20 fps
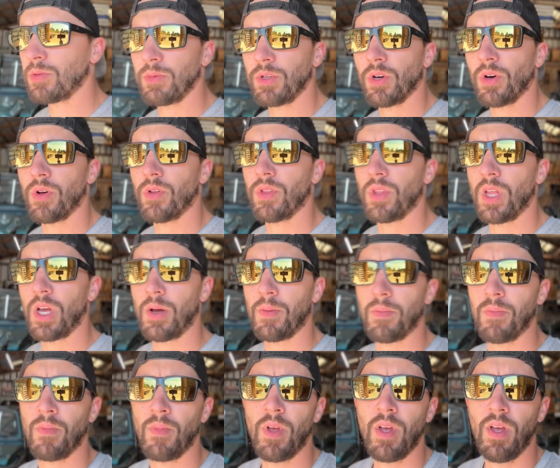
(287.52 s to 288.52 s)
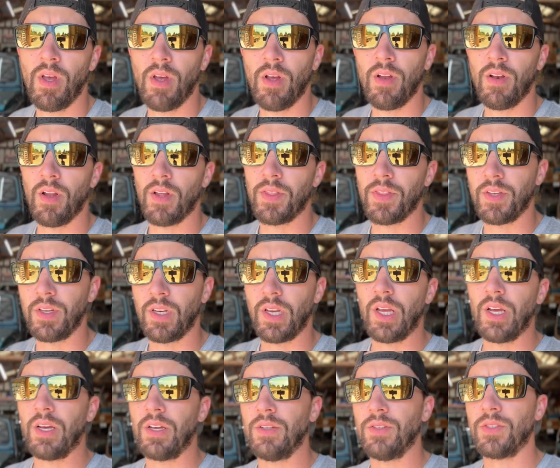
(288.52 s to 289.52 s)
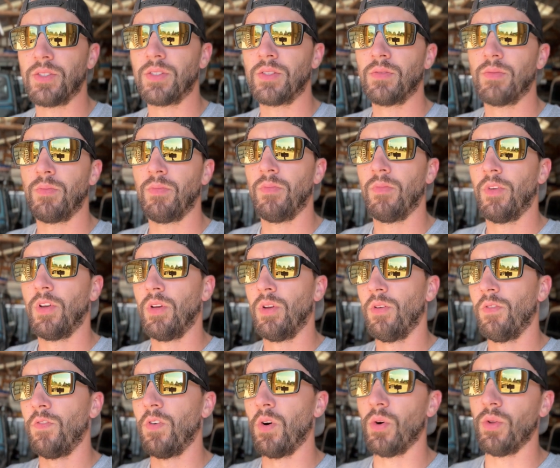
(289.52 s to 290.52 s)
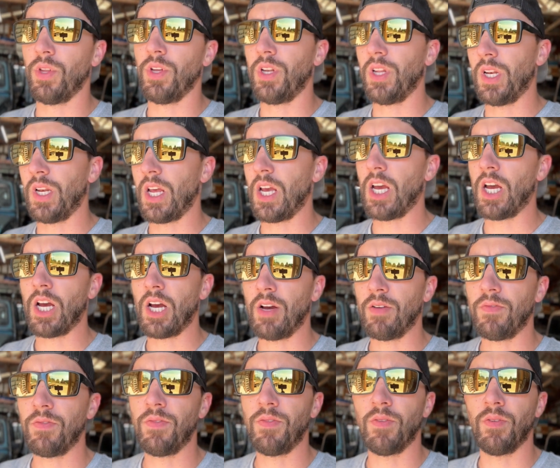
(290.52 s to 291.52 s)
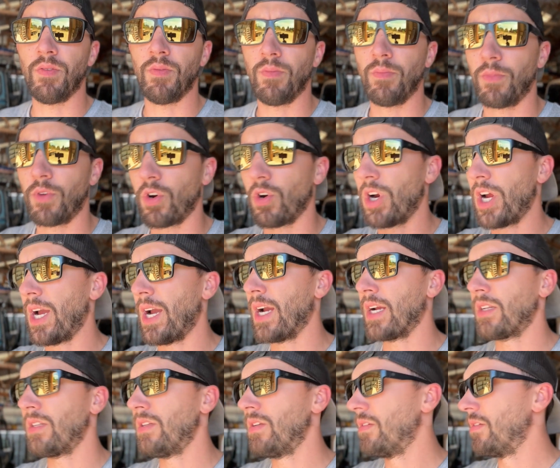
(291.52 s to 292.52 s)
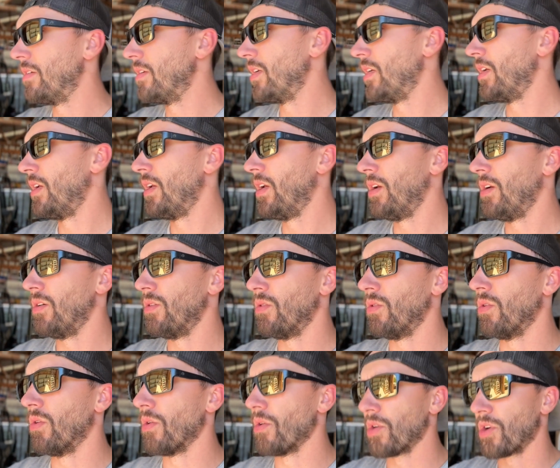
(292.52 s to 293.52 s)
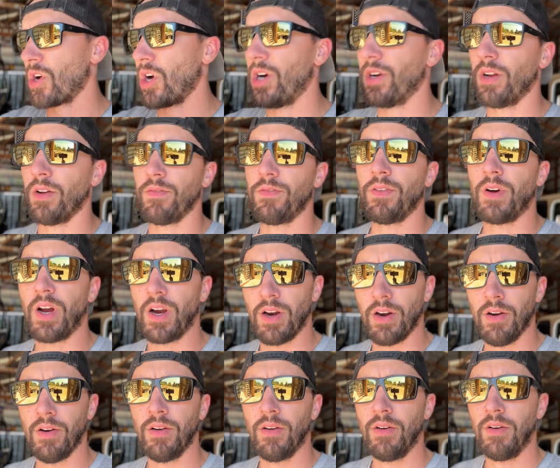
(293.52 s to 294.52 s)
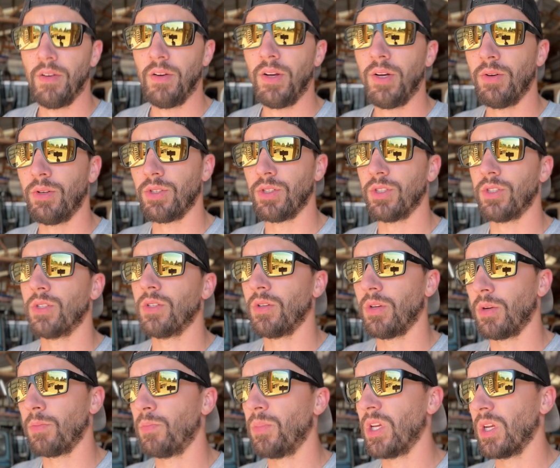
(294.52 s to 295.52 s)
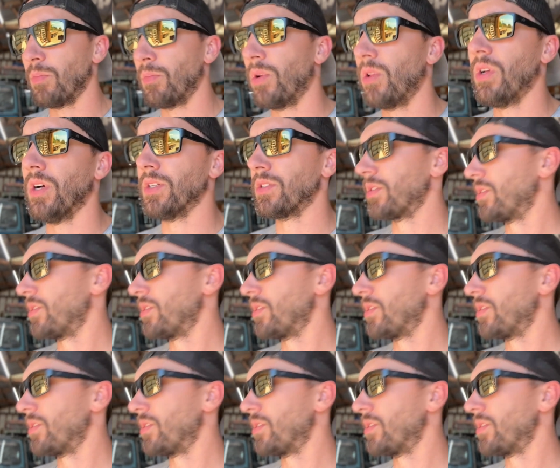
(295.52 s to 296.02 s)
holding up. Nothing has folded in half, cracked, or caught on fire, which is a big plus.